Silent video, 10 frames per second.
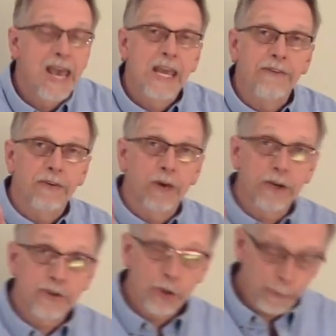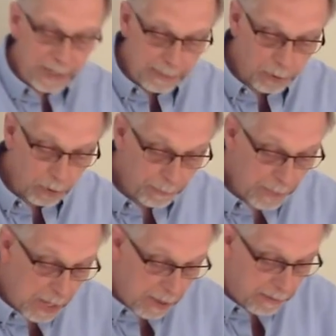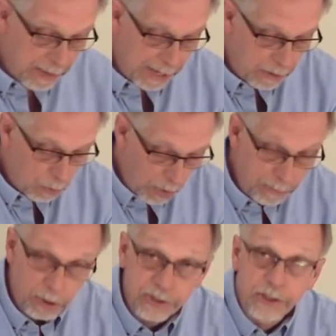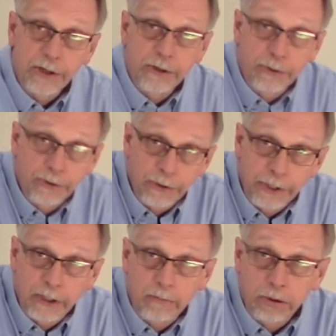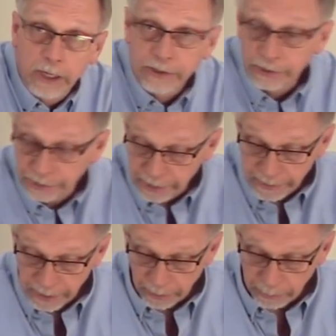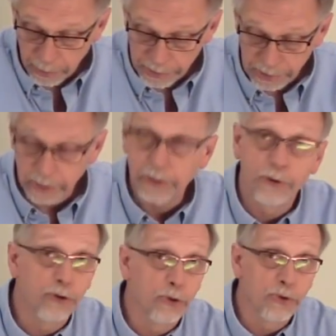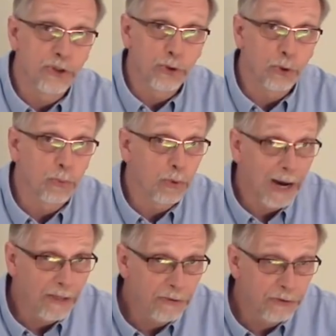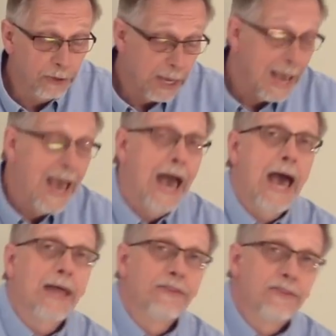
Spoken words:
If you've got 2 people, then one person can do 30 compressions, the other person can do 2 breaths, and the